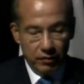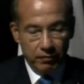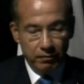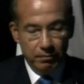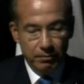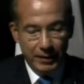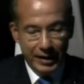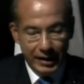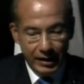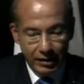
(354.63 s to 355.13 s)
of
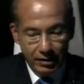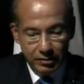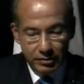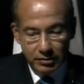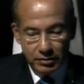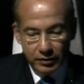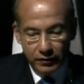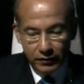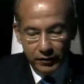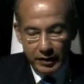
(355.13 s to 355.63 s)

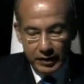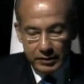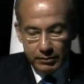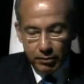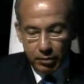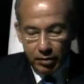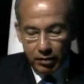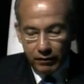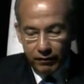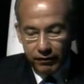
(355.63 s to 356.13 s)
millions of these
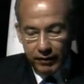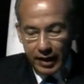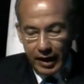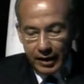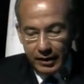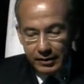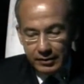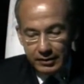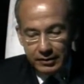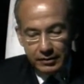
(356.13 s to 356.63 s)

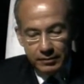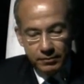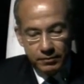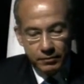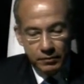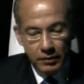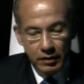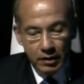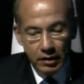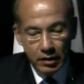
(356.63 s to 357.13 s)
butterflies
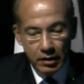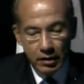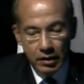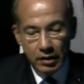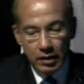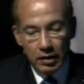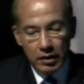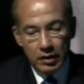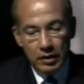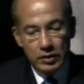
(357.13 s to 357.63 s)

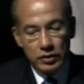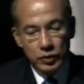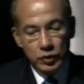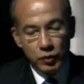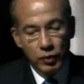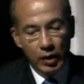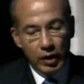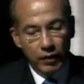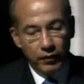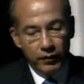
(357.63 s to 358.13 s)
is
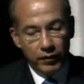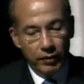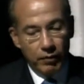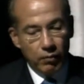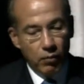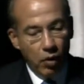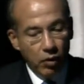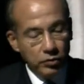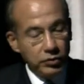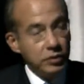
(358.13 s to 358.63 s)
one of the
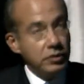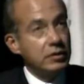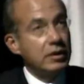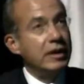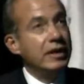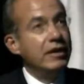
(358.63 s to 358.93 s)
most